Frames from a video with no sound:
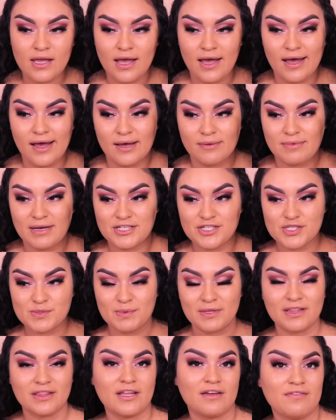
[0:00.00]
I've just
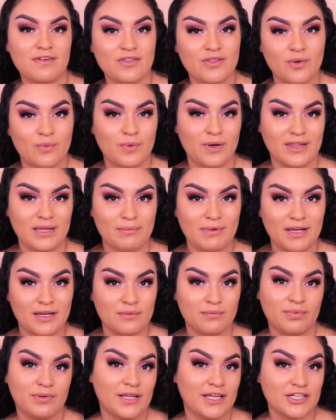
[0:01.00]
been loving the way that my
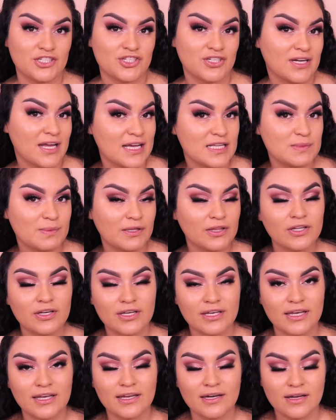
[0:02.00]
complexion has been
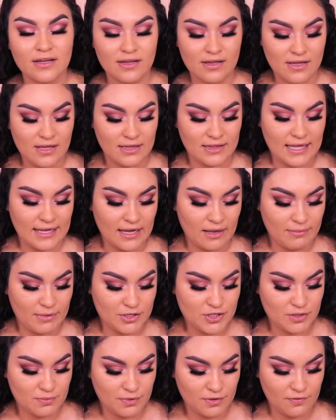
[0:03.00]
looking. Like I
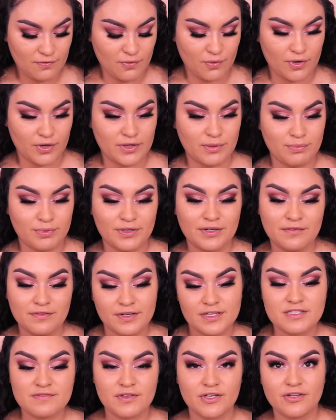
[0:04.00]
mentioned before, the
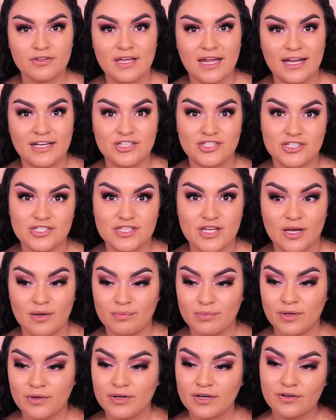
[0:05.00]
previous video that I just
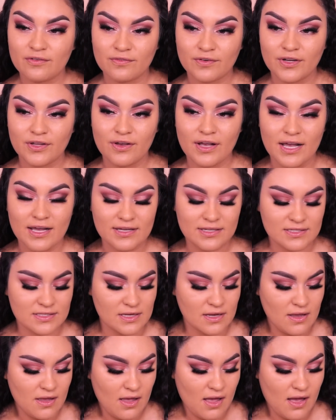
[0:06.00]
uploaded for you guys,
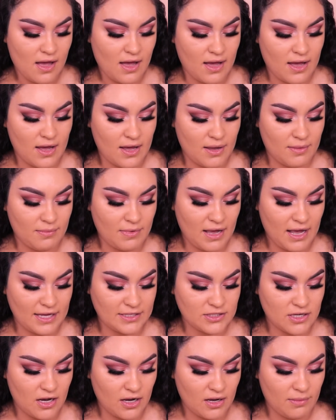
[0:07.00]
I
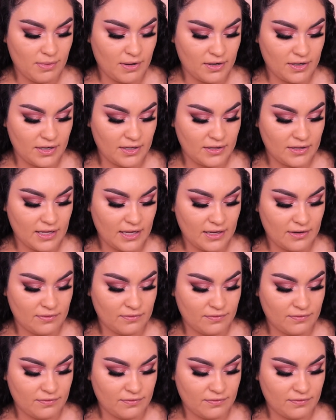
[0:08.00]
talk about it like